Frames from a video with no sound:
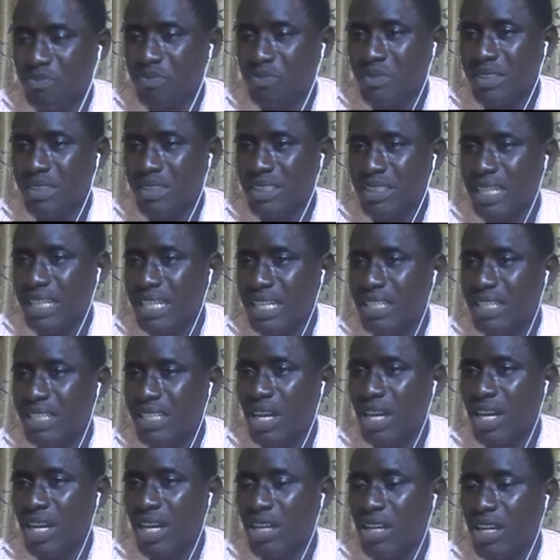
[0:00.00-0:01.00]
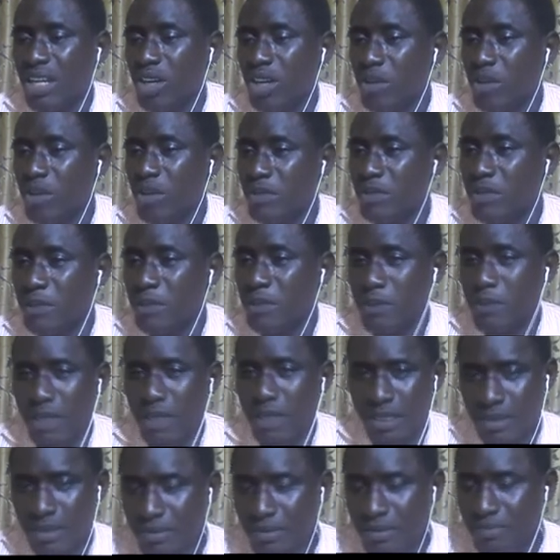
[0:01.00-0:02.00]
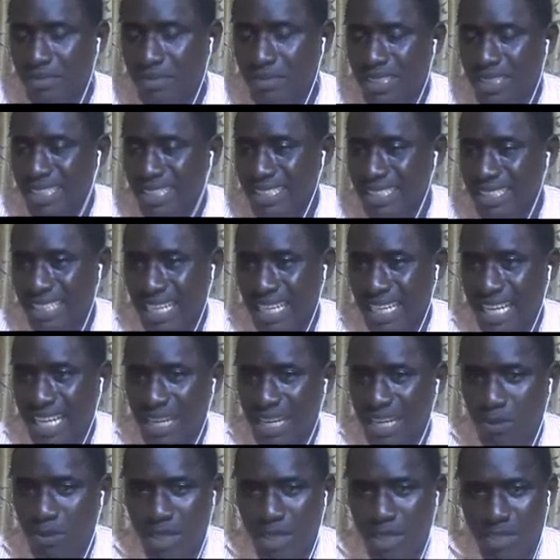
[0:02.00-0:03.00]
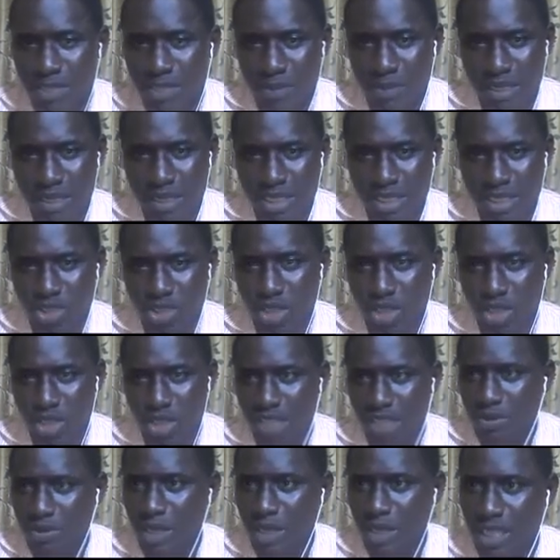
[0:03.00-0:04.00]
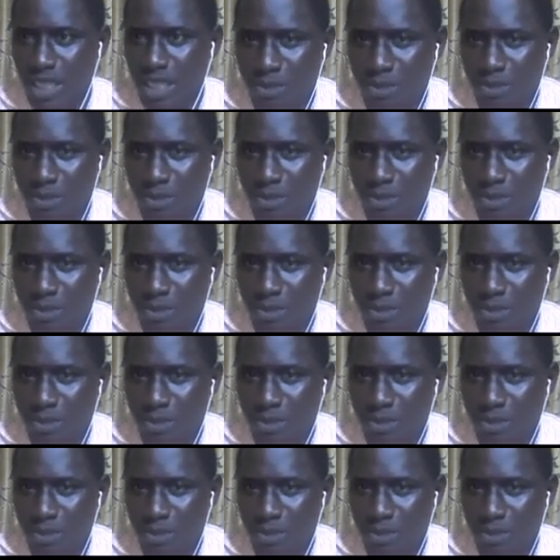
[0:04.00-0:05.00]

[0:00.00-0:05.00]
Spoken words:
that the oil company paid is a liable expenditure as far as PPP is concerned.